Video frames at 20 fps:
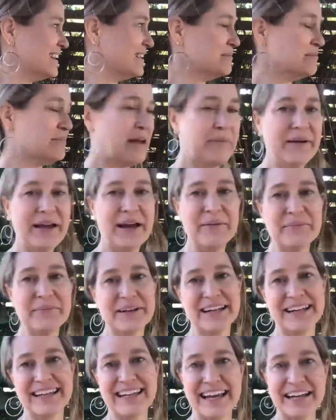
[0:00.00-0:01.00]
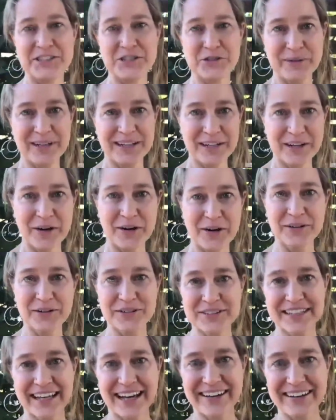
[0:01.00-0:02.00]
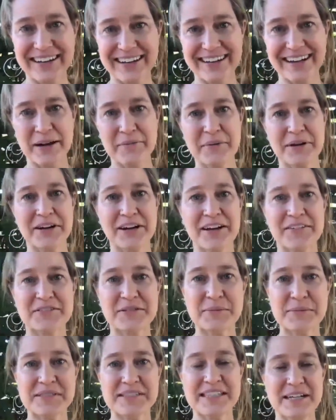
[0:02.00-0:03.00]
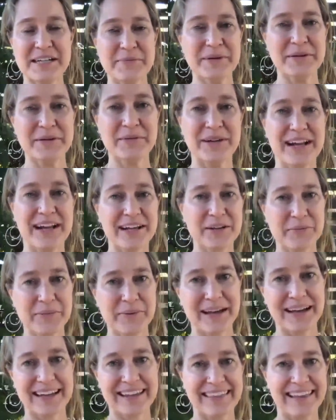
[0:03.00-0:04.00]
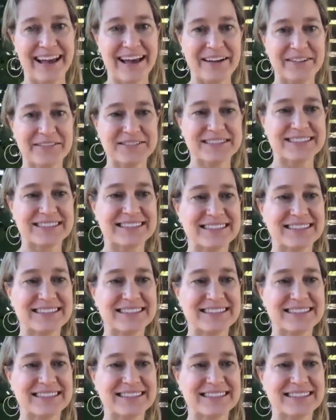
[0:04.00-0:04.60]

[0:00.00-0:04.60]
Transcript: Maybe I'm going to catch wind cold out here. I better have some cinnamon when I go back in the house.